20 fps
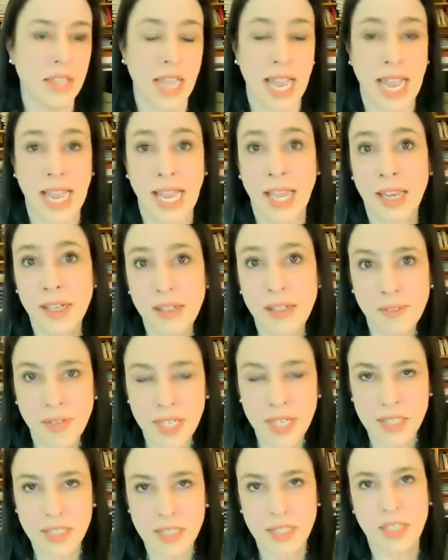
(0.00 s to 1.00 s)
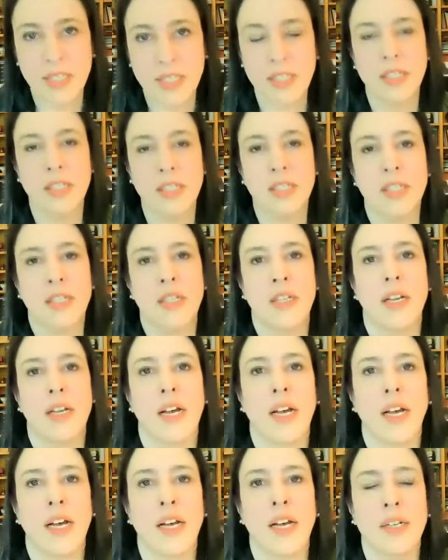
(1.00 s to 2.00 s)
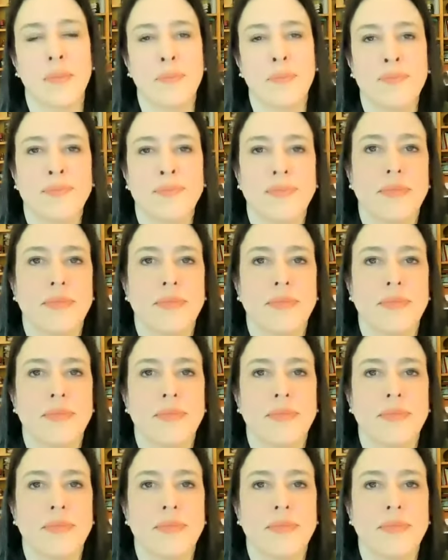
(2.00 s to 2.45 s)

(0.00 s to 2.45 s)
and investing. I